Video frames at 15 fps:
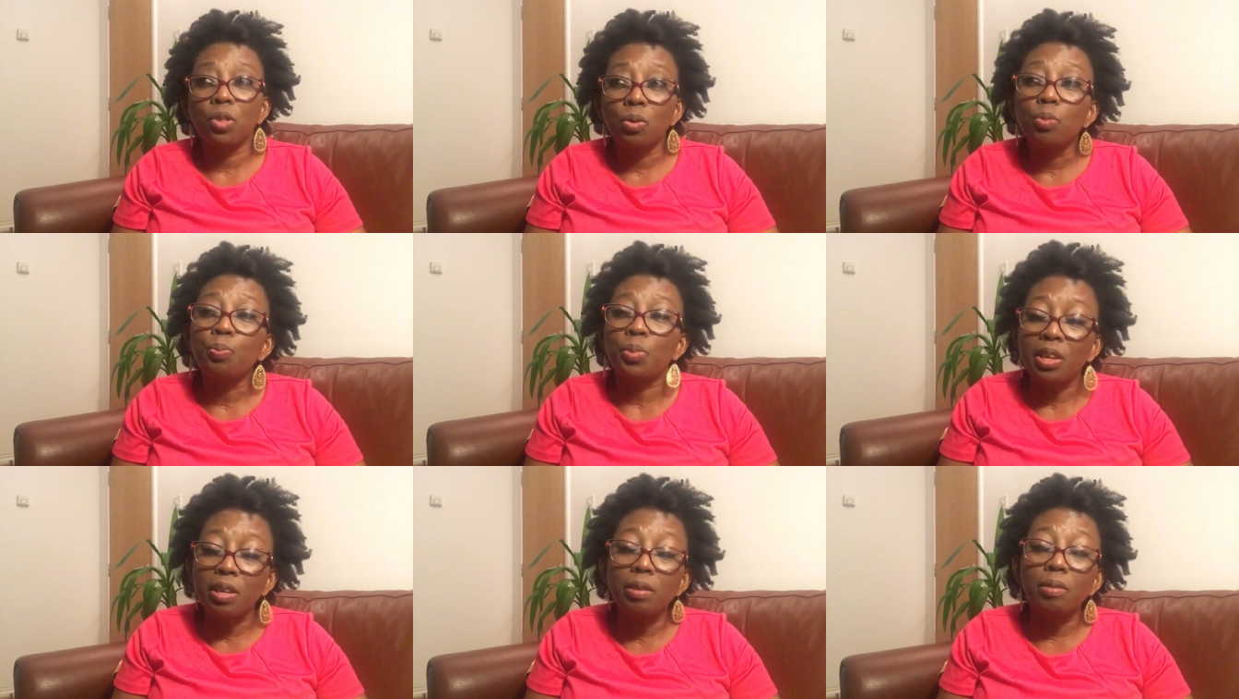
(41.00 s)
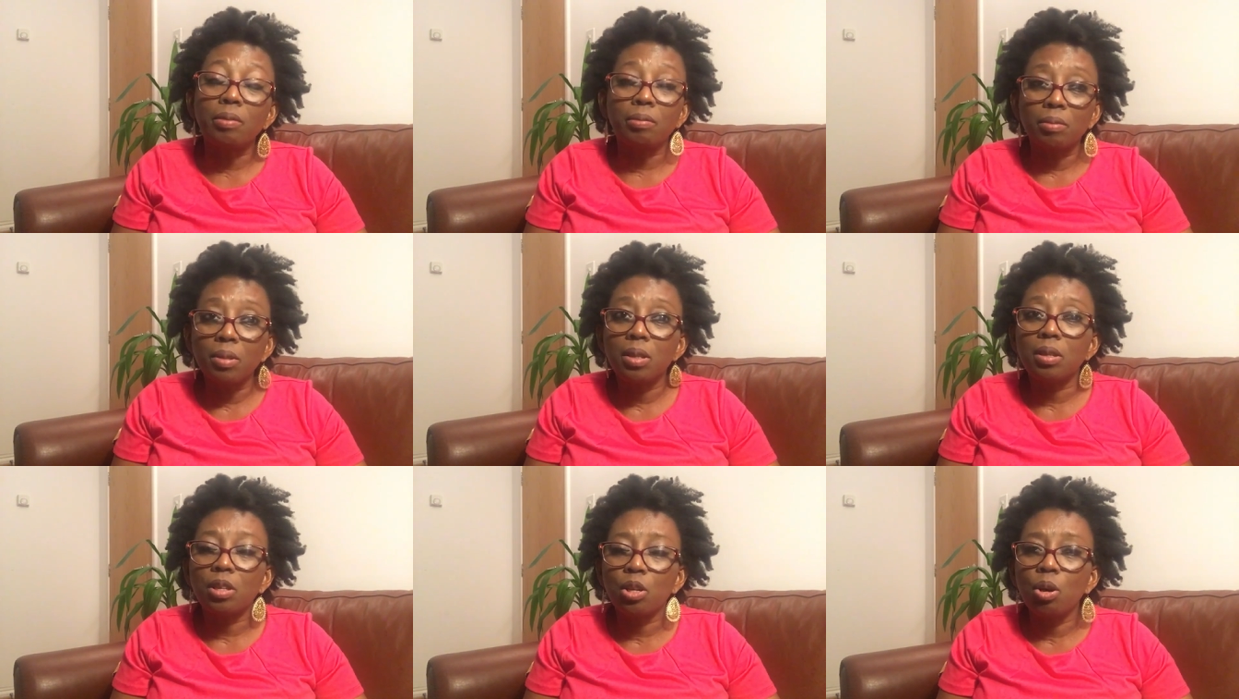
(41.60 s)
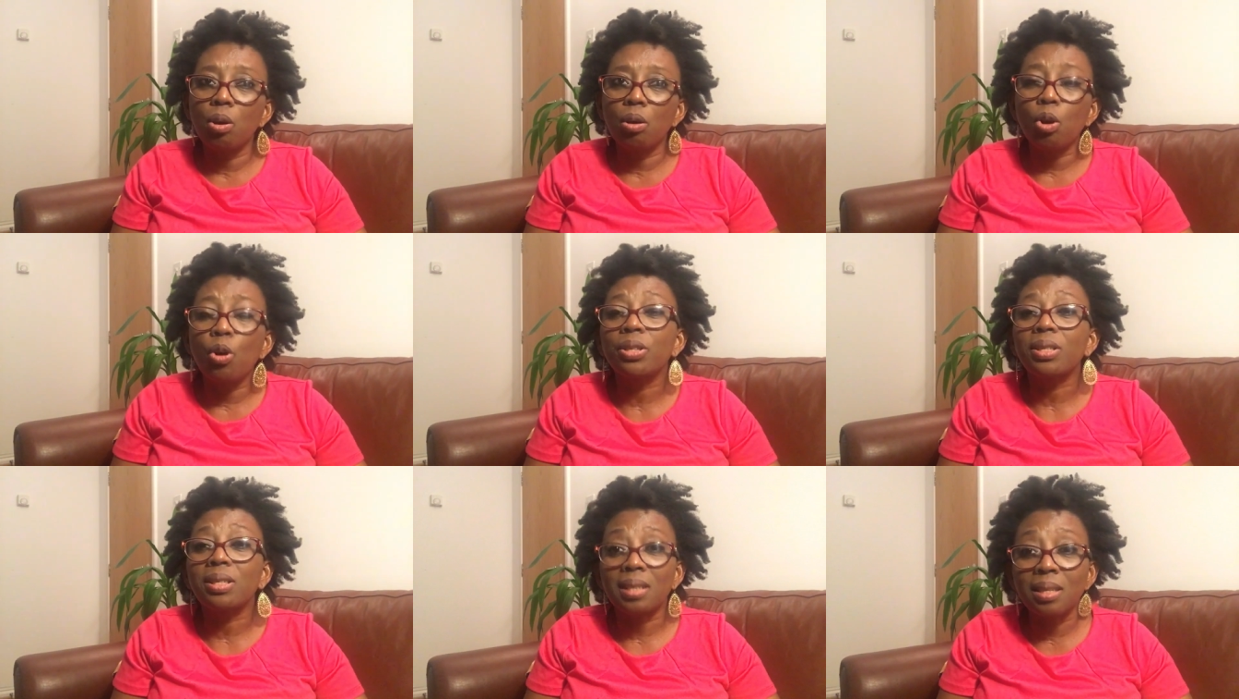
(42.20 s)
been,
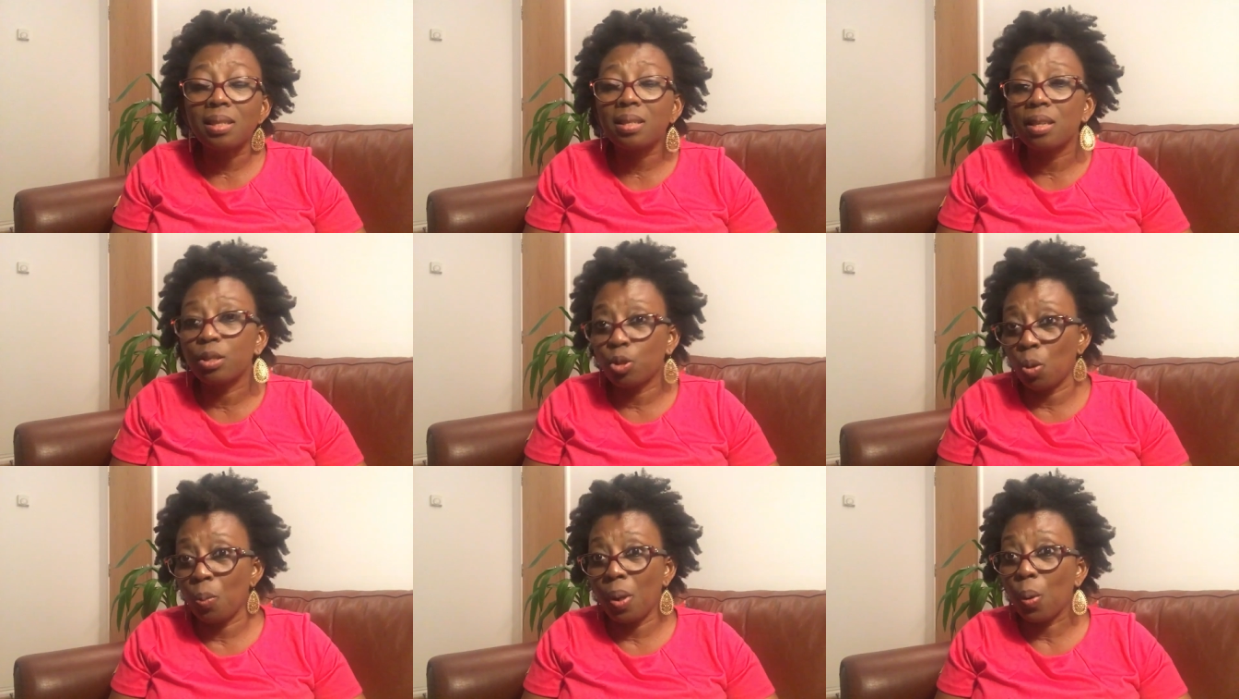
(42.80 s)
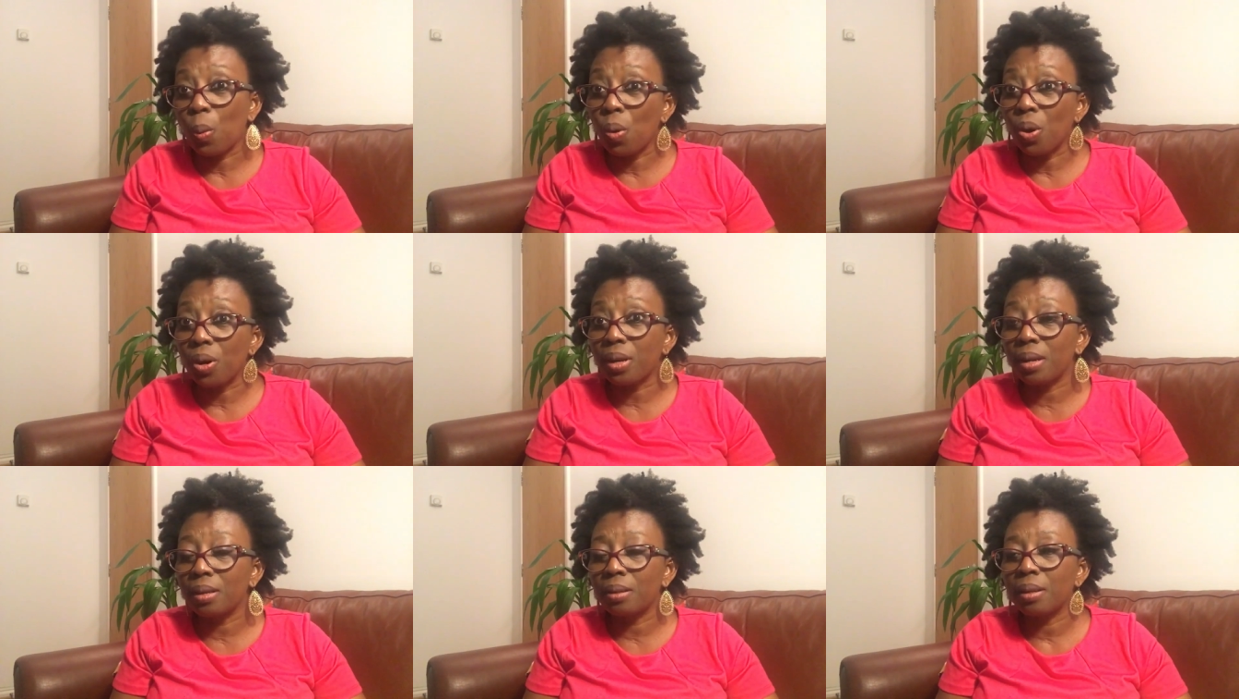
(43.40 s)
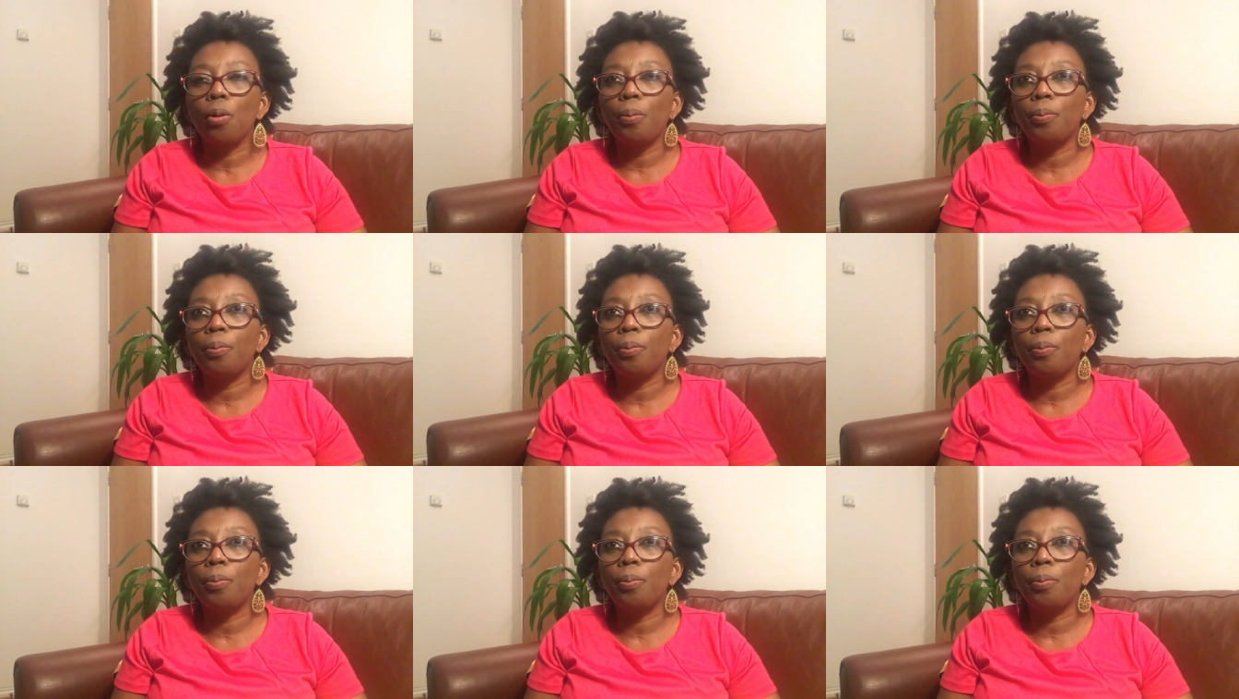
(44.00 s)
consistent on my walking.